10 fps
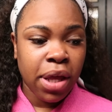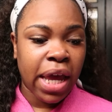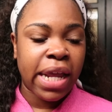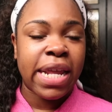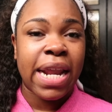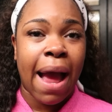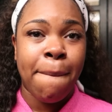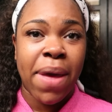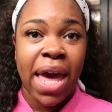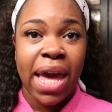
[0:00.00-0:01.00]
And then
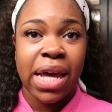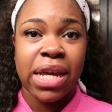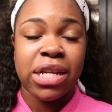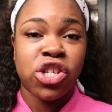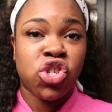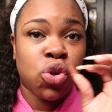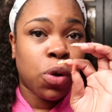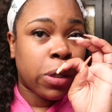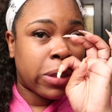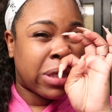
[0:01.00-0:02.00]
I made
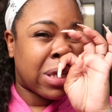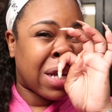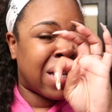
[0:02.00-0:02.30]
shorts